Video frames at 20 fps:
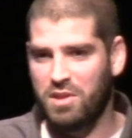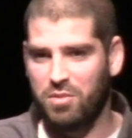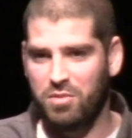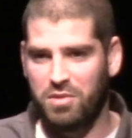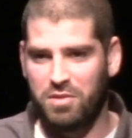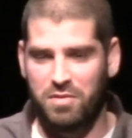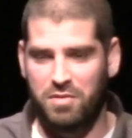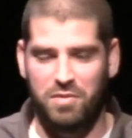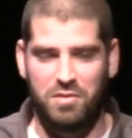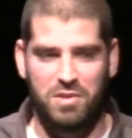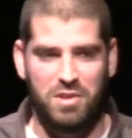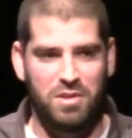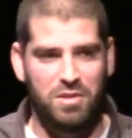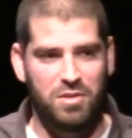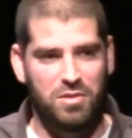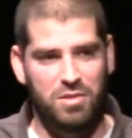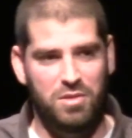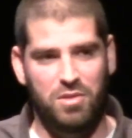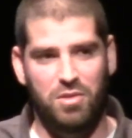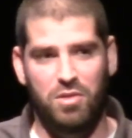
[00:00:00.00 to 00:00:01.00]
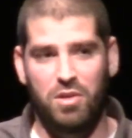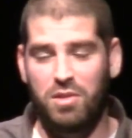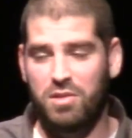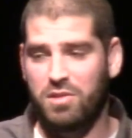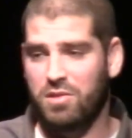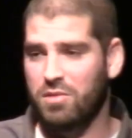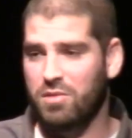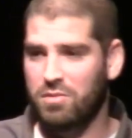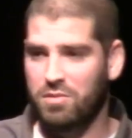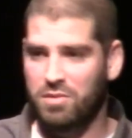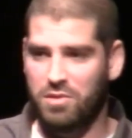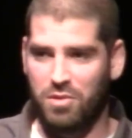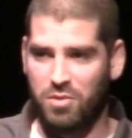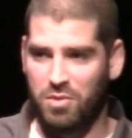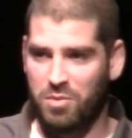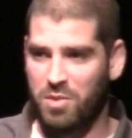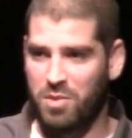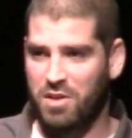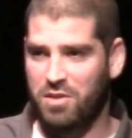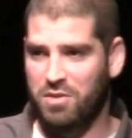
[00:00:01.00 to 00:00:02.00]
dealt with 15 years ago also, so
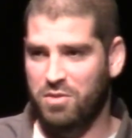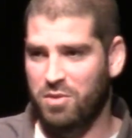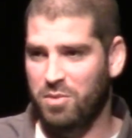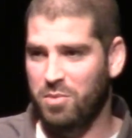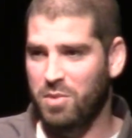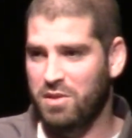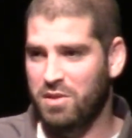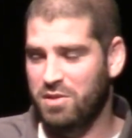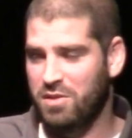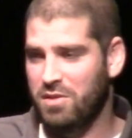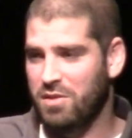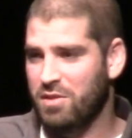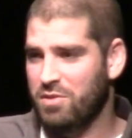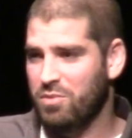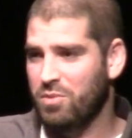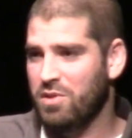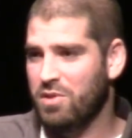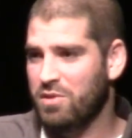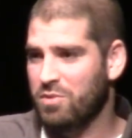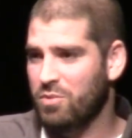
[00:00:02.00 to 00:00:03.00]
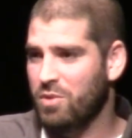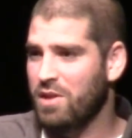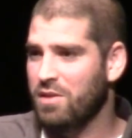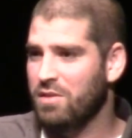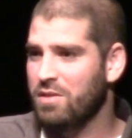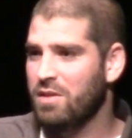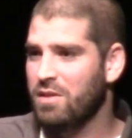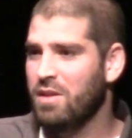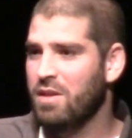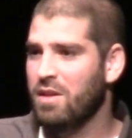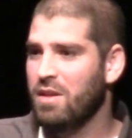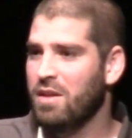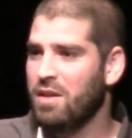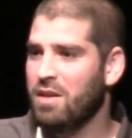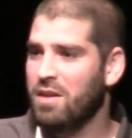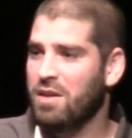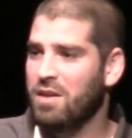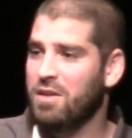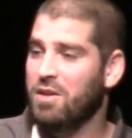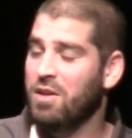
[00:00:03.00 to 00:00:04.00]
we might as well mention this one as well.
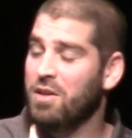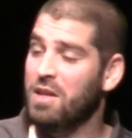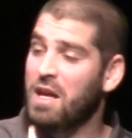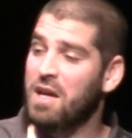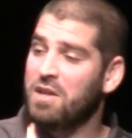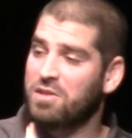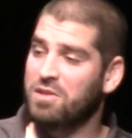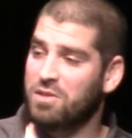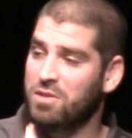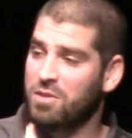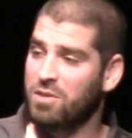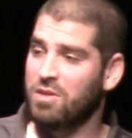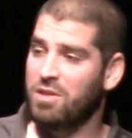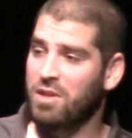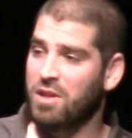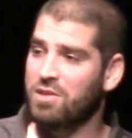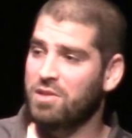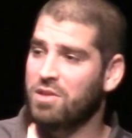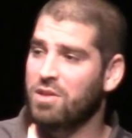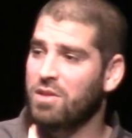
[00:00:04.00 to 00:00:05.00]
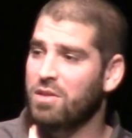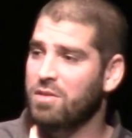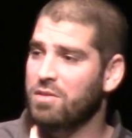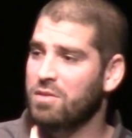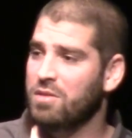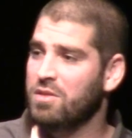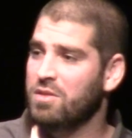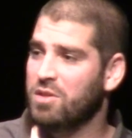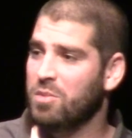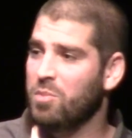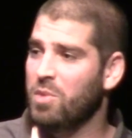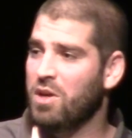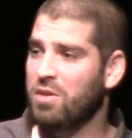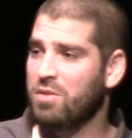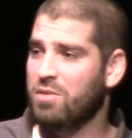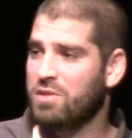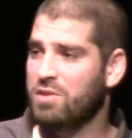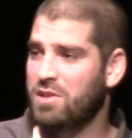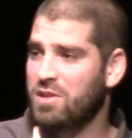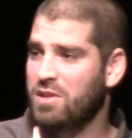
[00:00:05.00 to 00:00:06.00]
In our last year in Azhar,
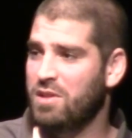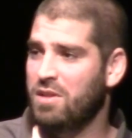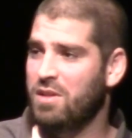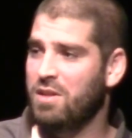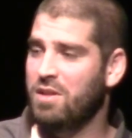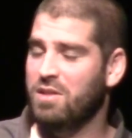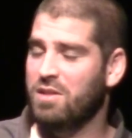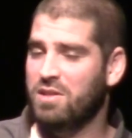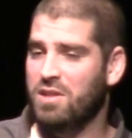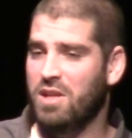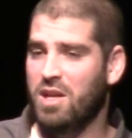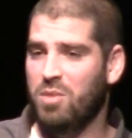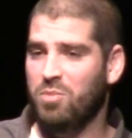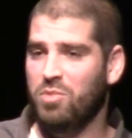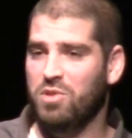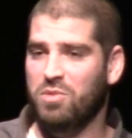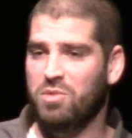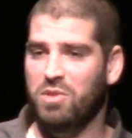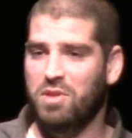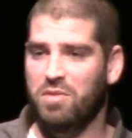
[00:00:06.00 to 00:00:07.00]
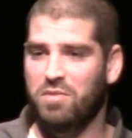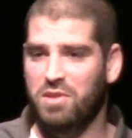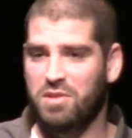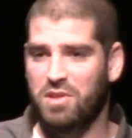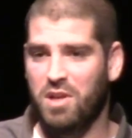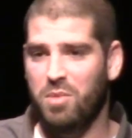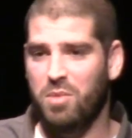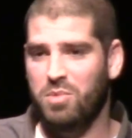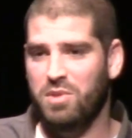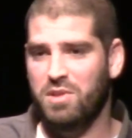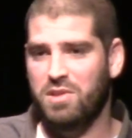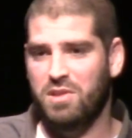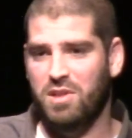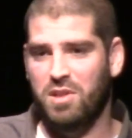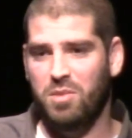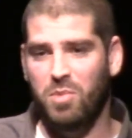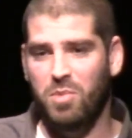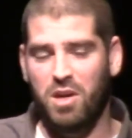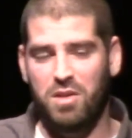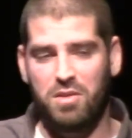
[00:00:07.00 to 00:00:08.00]
democracy in Islam was one of the topics
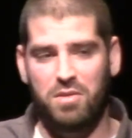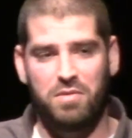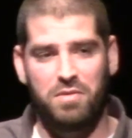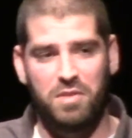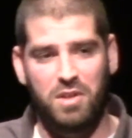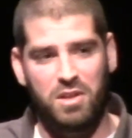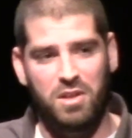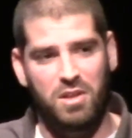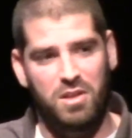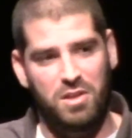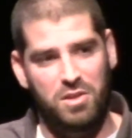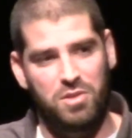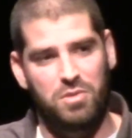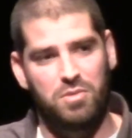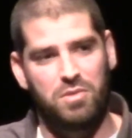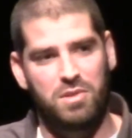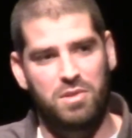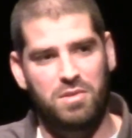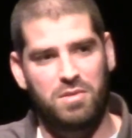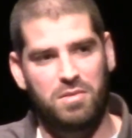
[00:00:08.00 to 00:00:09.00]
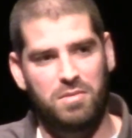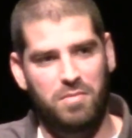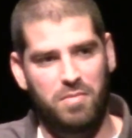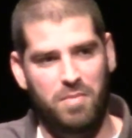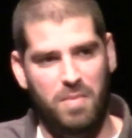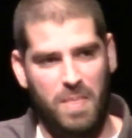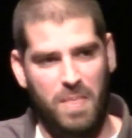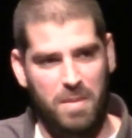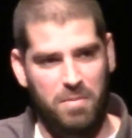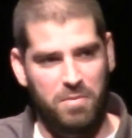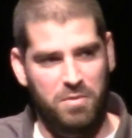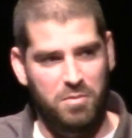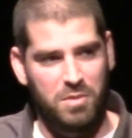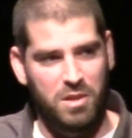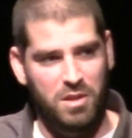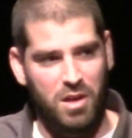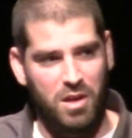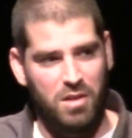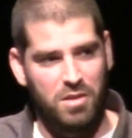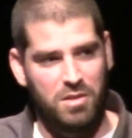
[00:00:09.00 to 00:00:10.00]
in modern fiqh issues from
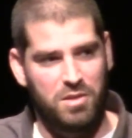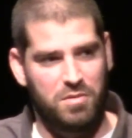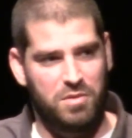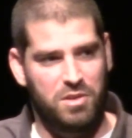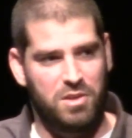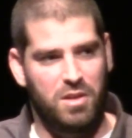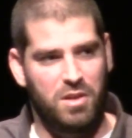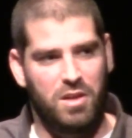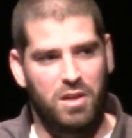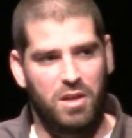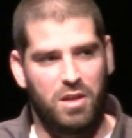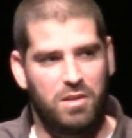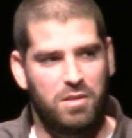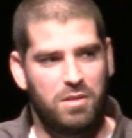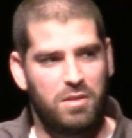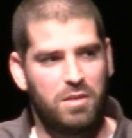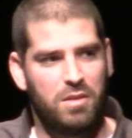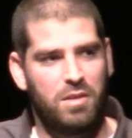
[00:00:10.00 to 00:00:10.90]
the College of Sharia.